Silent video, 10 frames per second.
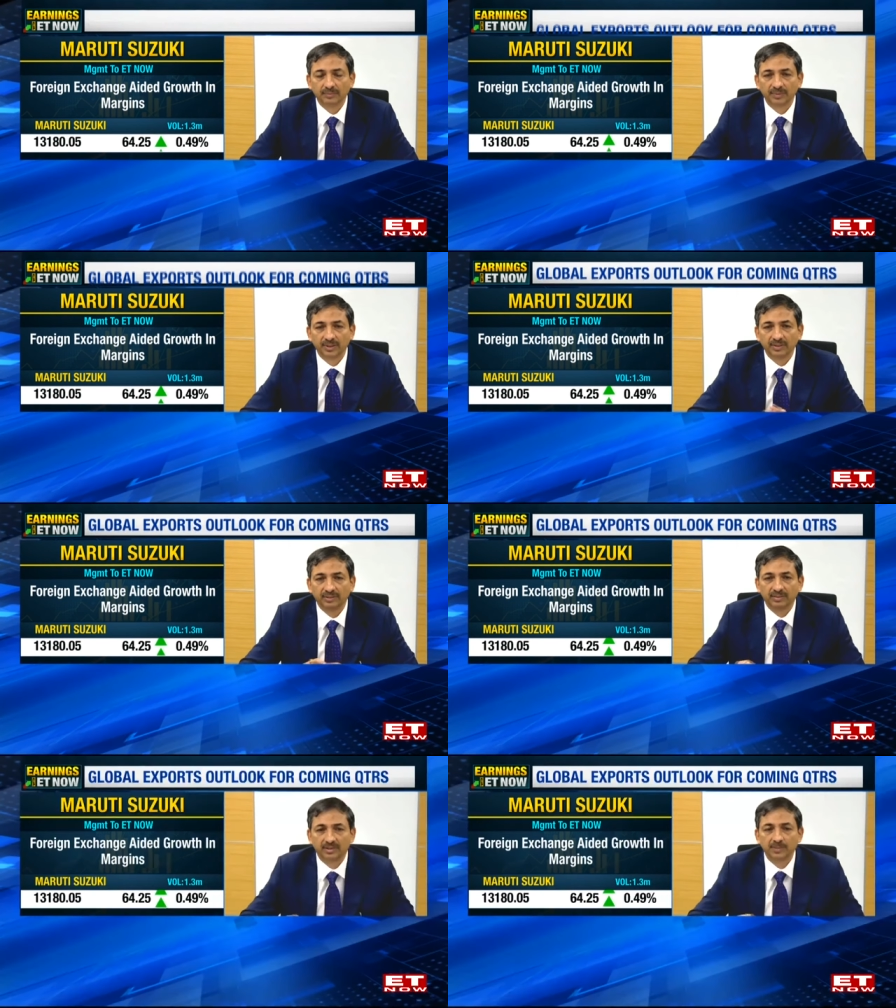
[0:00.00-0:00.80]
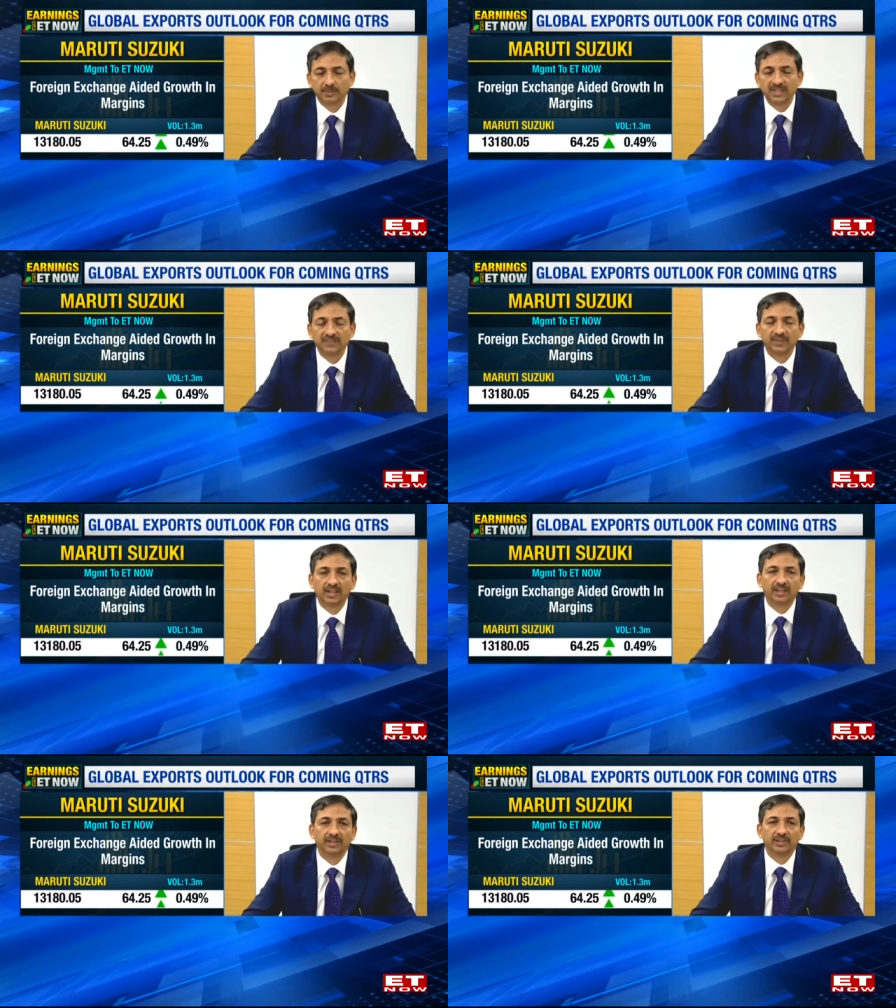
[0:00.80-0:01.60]
in
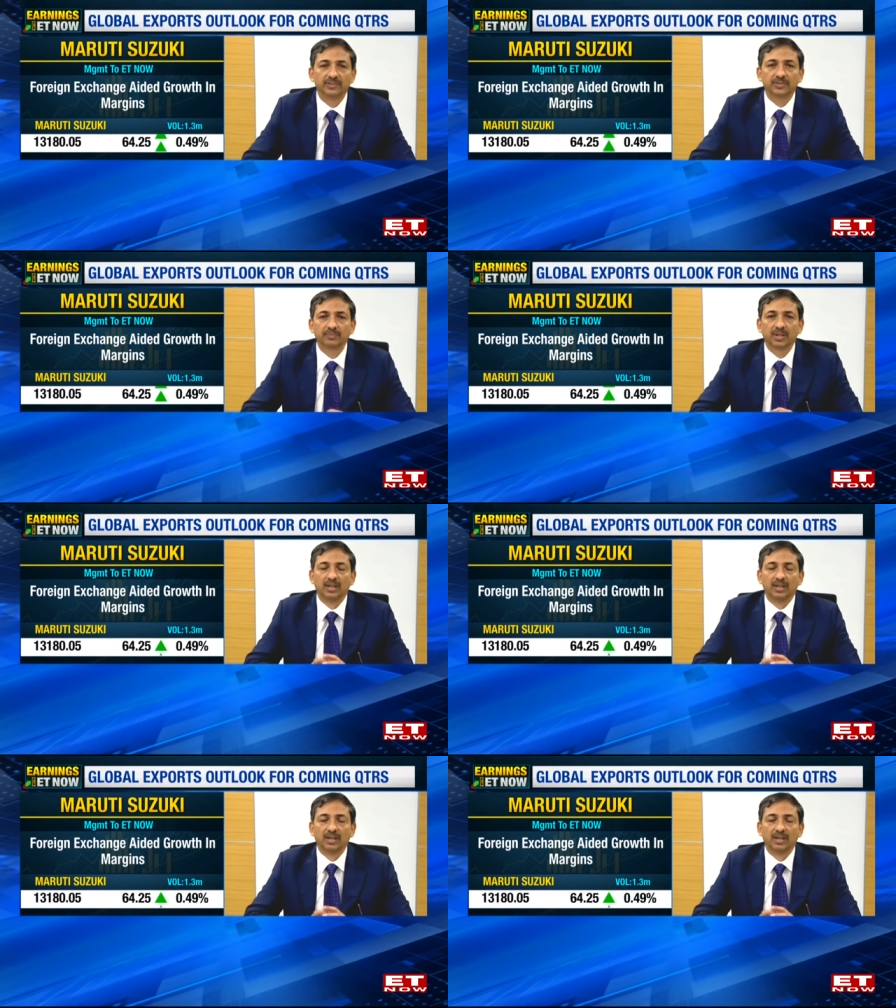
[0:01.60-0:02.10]
specific areas.